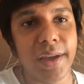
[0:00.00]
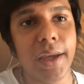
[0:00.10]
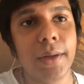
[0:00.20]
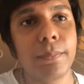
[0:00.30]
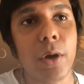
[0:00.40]

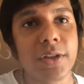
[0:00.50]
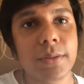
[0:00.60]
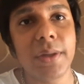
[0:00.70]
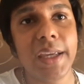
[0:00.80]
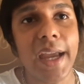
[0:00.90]
And
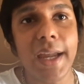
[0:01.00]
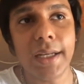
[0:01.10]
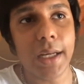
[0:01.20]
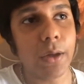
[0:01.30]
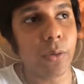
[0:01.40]
possibly
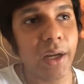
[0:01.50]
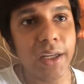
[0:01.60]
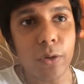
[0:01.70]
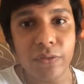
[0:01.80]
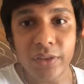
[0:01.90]
Airtel or
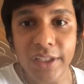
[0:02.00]
any of